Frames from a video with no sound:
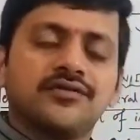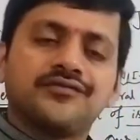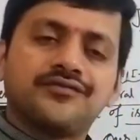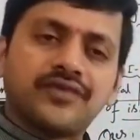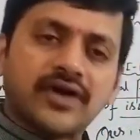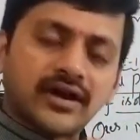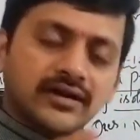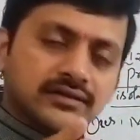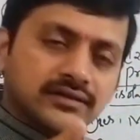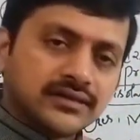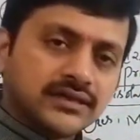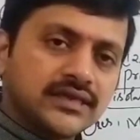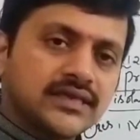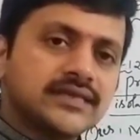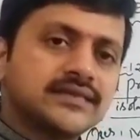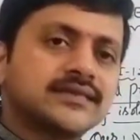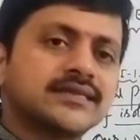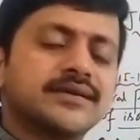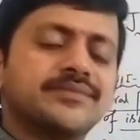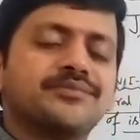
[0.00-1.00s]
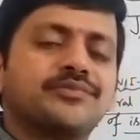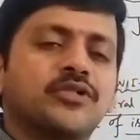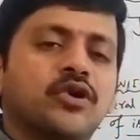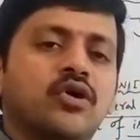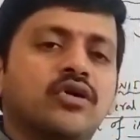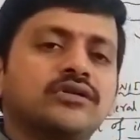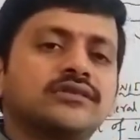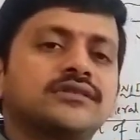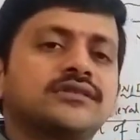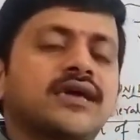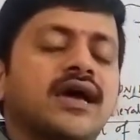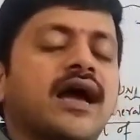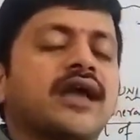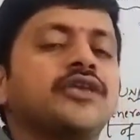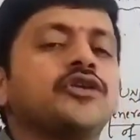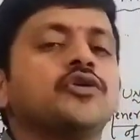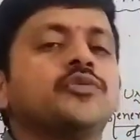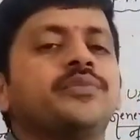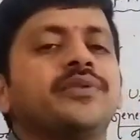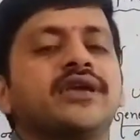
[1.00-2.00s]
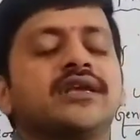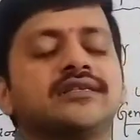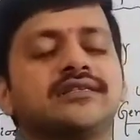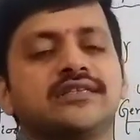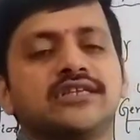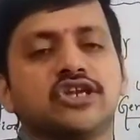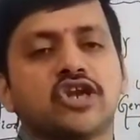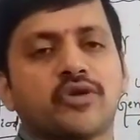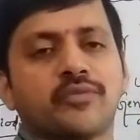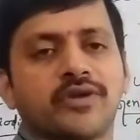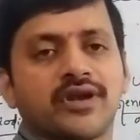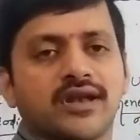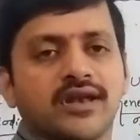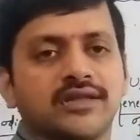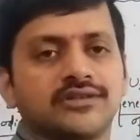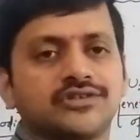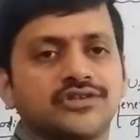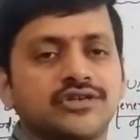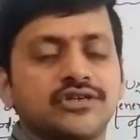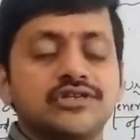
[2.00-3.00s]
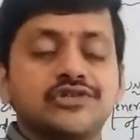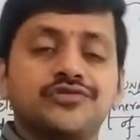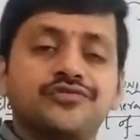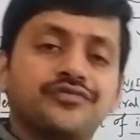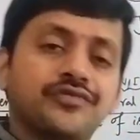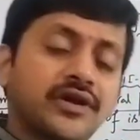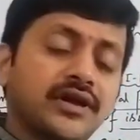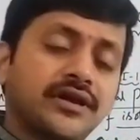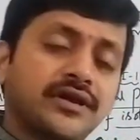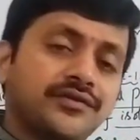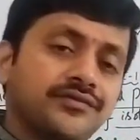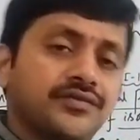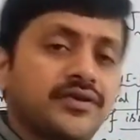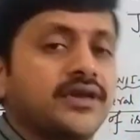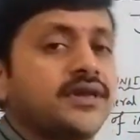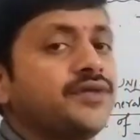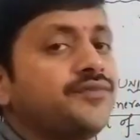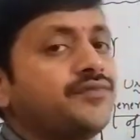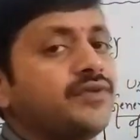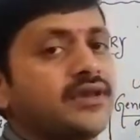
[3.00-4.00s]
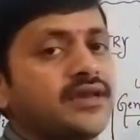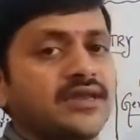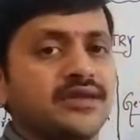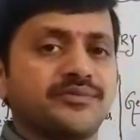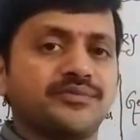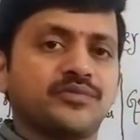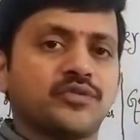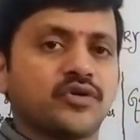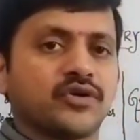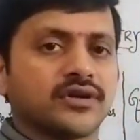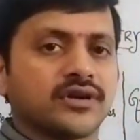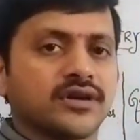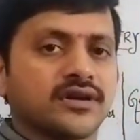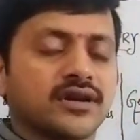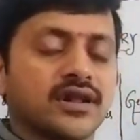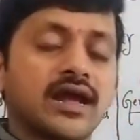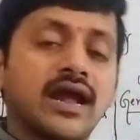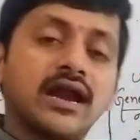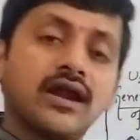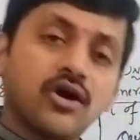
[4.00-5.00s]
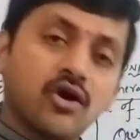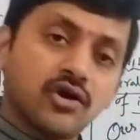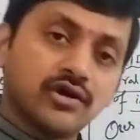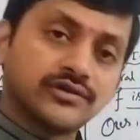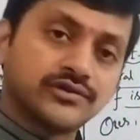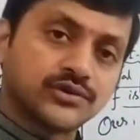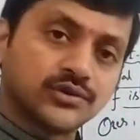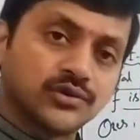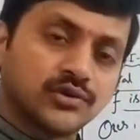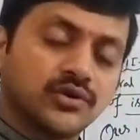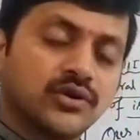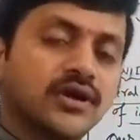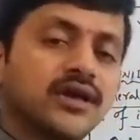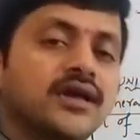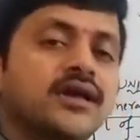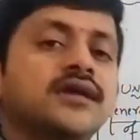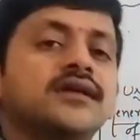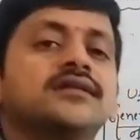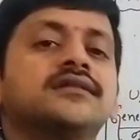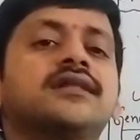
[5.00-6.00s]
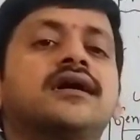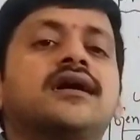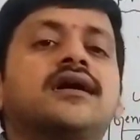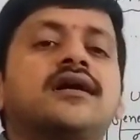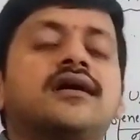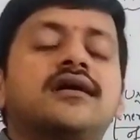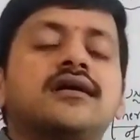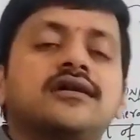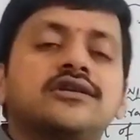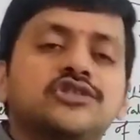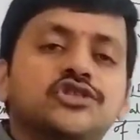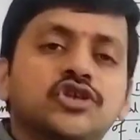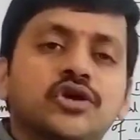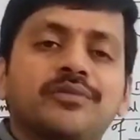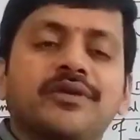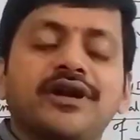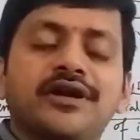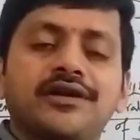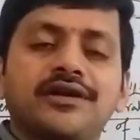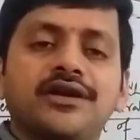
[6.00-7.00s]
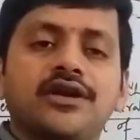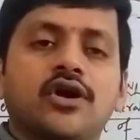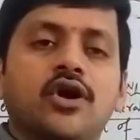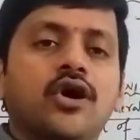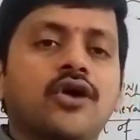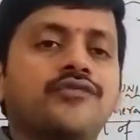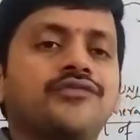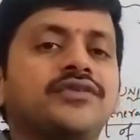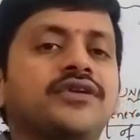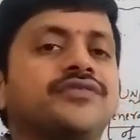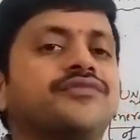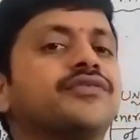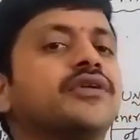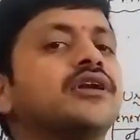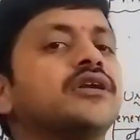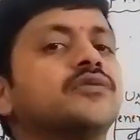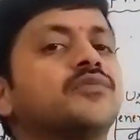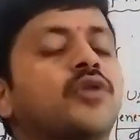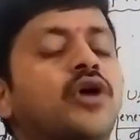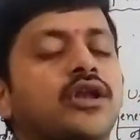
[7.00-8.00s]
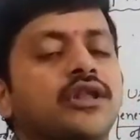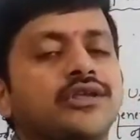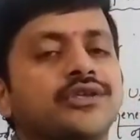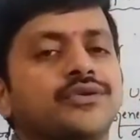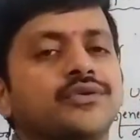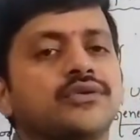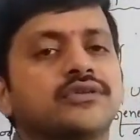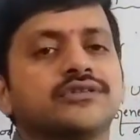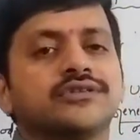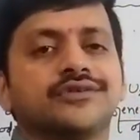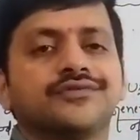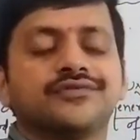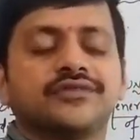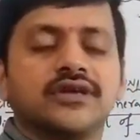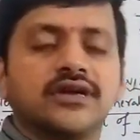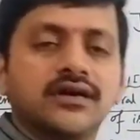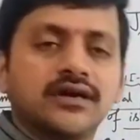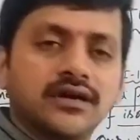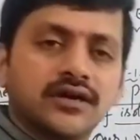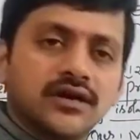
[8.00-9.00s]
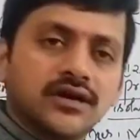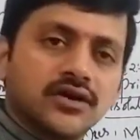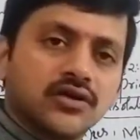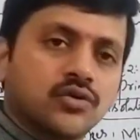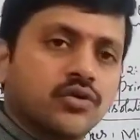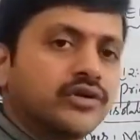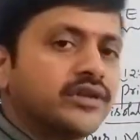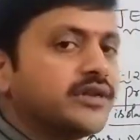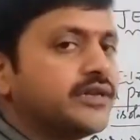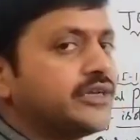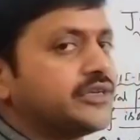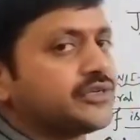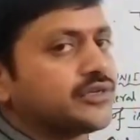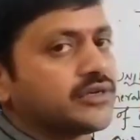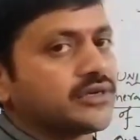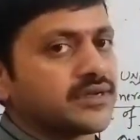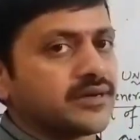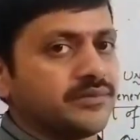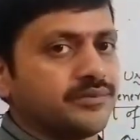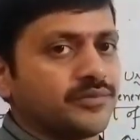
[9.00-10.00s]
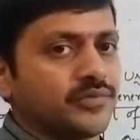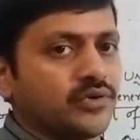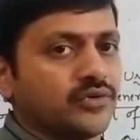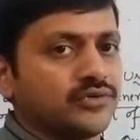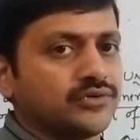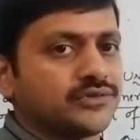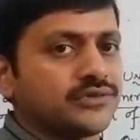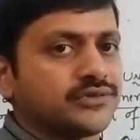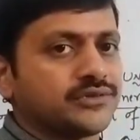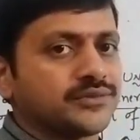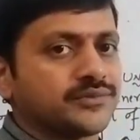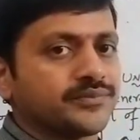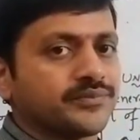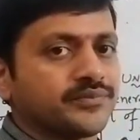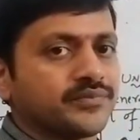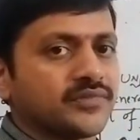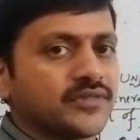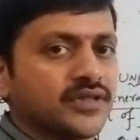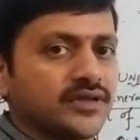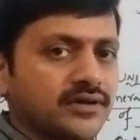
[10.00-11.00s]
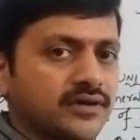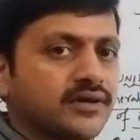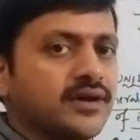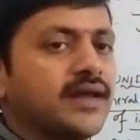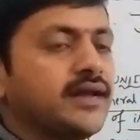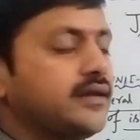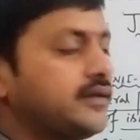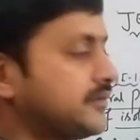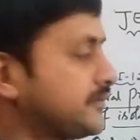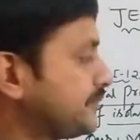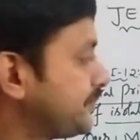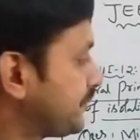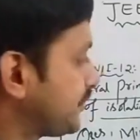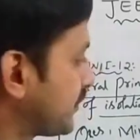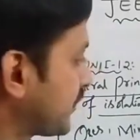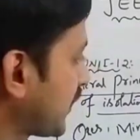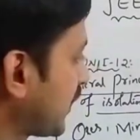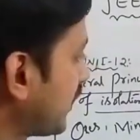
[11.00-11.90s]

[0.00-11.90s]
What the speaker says: For these compounds, IUPAC nomenclature is very important, and also the geometry of different molecules of the coordination compounds, right?